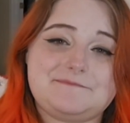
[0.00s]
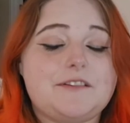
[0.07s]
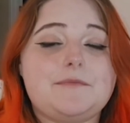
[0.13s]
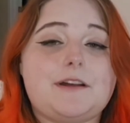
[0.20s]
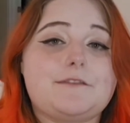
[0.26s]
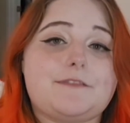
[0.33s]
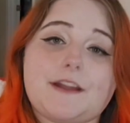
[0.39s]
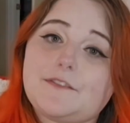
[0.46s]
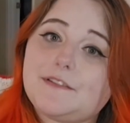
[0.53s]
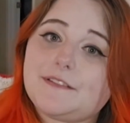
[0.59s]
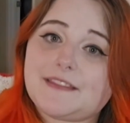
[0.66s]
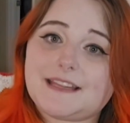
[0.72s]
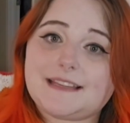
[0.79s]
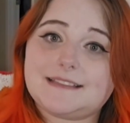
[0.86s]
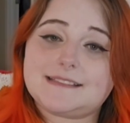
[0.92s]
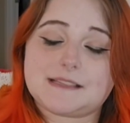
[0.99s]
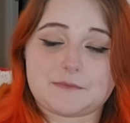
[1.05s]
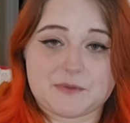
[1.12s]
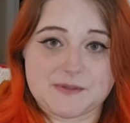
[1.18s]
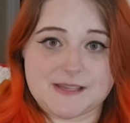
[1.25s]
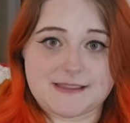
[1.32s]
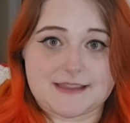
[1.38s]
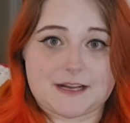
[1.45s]
One of my favorite things in
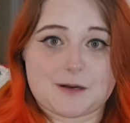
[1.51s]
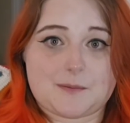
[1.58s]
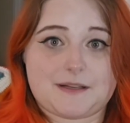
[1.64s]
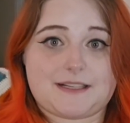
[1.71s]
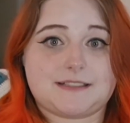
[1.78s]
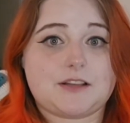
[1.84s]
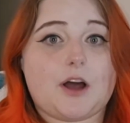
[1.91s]
music therapy to